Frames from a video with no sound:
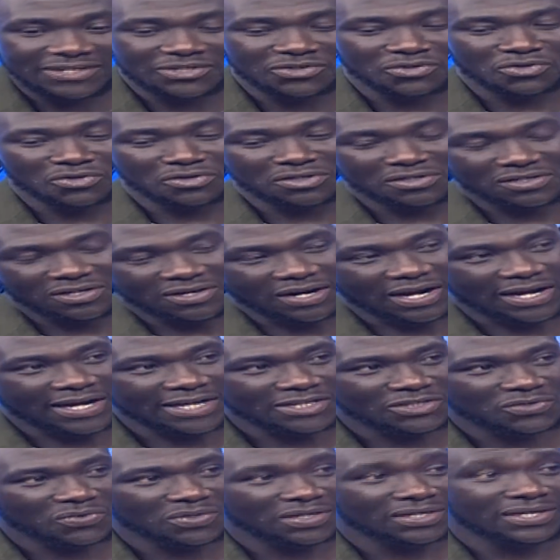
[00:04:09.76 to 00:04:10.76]
you don't crack a
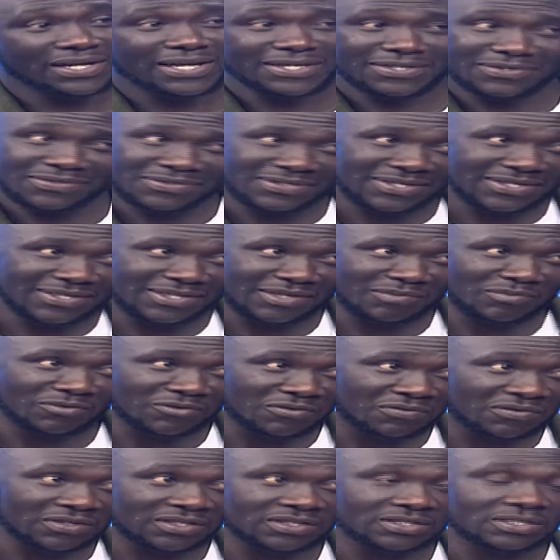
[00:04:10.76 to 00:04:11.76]
twig like you see in the
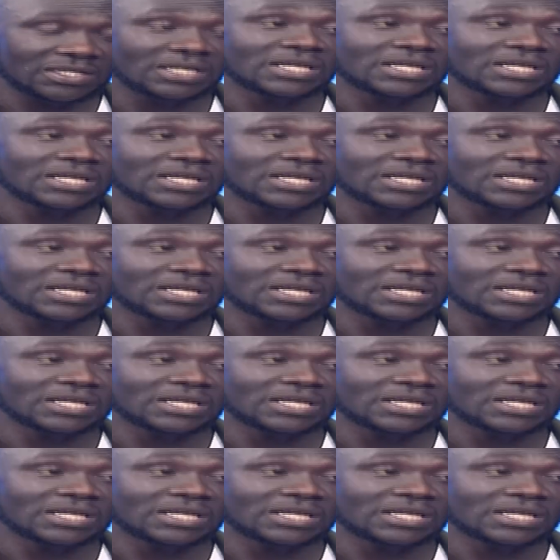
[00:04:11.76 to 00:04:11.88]
movies.